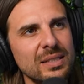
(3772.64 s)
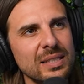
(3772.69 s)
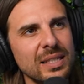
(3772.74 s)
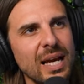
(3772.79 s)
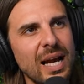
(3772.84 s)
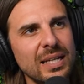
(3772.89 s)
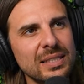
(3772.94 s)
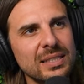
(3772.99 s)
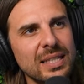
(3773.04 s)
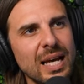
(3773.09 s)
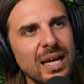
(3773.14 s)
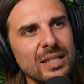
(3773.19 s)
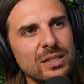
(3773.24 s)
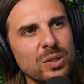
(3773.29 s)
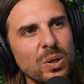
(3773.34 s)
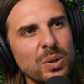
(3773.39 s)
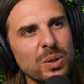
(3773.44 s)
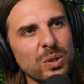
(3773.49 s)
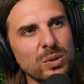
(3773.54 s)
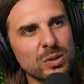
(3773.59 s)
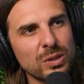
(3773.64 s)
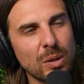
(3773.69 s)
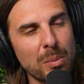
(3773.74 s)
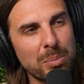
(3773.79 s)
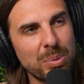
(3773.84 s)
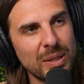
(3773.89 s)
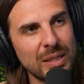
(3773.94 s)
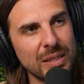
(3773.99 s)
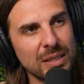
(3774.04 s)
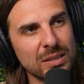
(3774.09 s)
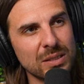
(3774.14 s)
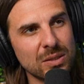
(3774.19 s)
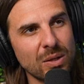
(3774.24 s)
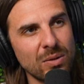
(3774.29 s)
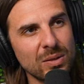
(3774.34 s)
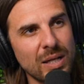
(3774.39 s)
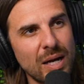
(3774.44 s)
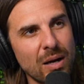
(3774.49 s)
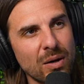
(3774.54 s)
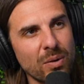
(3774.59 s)
Yeah, San Antonio is completely
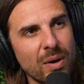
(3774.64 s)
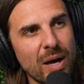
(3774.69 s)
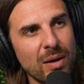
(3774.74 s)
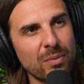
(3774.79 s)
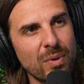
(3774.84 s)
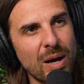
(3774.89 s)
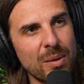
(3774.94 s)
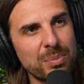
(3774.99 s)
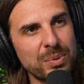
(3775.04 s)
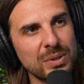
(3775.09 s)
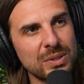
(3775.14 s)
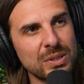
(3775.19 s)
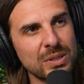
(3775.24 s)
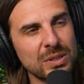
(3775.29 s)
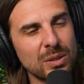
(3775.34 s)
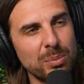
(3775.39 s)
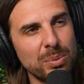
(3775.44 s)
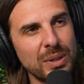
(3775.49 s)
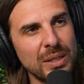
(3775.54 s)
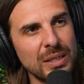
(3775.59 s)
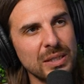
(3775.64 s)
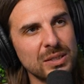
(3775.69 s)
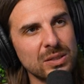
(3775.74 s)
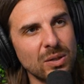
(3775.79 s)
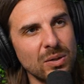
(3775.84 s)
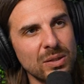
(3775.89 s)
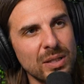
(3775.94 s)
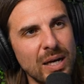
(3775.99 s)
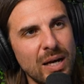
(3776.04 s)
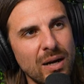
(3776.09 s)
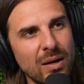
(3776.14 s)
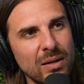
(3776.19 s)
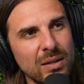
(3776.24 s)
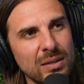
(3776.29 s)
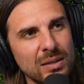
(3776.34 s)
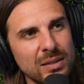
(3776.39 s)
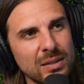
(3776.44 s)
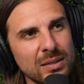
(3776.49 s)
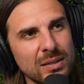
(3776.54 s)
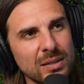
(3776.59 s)
sold out. Grand Rapids is completely sold out,
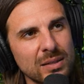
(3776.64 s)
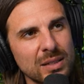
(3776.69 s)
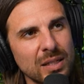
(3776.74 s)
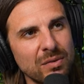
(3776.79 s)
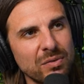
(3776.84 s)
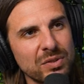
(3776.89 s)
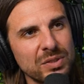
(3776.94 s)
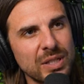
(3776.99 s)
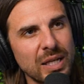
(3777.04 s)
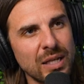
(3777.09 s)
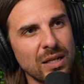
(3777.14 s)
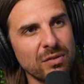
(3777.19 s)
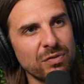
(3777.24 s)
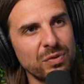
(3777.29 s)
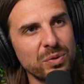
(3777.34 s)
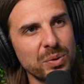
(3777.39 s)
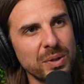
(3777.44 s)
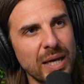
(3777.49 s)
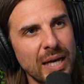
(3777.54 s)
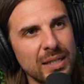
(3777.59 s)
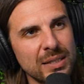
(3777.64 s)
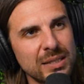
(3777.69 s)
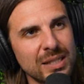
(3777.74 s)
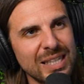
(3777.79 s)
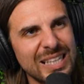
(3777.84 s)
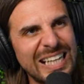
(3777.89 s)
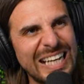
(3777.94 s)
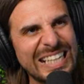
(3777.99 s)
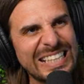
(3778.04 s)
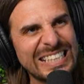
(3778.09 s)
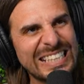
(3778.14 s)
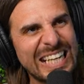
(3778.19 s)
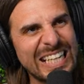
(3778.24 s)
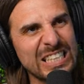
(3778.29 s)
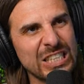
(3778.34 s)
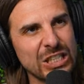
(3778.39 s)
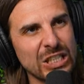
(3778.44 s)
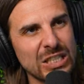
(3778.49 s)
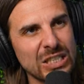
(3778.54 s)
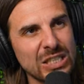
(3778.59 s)
give or take a few
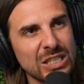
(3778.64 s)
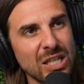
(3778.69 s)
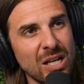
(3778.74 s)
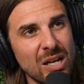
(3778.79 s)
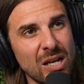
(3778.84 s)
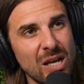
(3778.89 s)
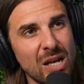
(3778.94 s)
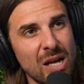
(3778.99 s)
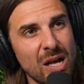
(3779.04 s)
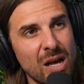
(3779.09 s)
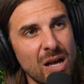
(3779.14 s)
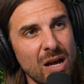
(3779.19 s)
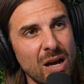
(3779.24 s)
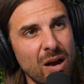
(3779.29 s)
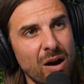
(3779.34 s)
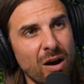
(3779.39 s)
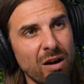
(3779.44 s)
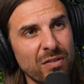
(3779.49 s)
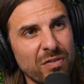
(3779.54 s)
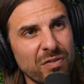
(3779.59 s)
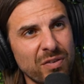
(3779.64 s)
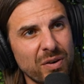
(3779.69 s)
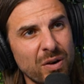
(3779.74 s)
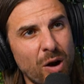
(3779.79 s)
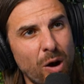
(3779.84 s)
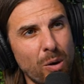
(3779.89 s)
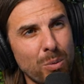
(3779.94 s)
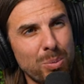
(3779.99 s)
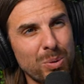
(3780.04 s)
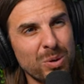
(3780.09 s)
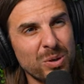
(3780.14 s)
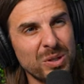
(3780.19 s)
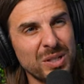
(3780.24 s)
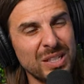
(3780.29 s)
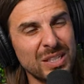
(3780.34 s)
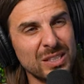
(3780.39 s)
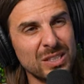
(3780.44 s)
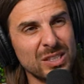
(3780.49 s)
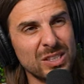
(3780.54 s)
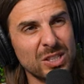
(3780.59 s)
cancellations. Hartford,
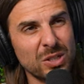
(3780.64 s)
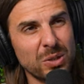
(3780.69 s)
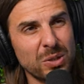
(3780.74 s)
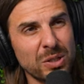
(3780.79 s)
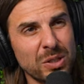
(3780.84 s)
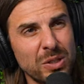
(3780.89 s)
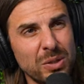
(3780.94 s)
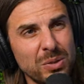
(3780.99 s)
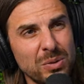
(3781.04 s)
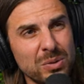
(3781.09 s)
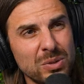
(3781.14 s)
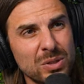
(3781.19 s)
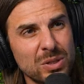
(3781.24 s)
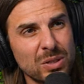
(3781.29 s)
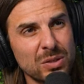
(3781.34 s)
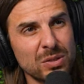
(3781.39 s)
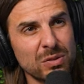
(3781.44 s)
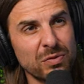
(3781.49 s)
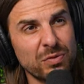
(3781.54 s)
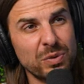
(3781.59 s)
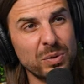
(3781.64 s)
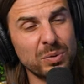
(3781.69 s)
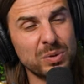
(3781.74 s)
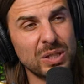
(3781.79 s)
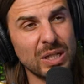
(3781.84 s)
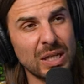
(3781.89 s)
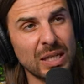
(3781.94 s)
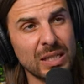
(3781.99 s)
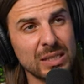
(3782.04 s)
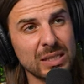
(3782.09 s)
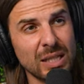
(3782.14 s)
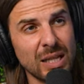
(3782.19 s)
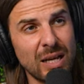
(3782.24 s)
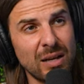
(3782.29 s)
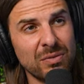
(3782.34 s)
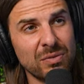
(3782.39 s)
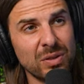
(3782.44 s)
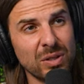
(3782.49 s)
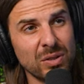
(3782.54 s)
Albany, Syracuse, there's a few tickets left.